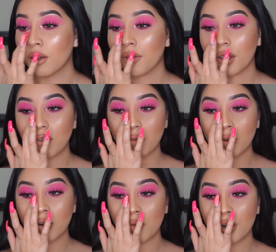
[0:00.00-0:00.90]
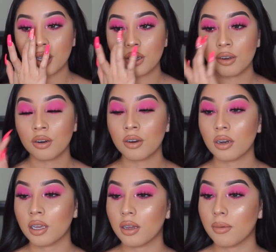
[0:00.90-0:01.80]
This one right here,
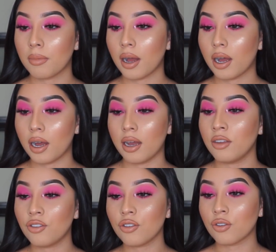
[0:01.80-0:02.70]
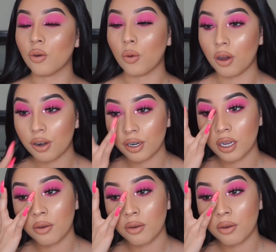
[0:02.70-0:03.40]
like, it's just so watery.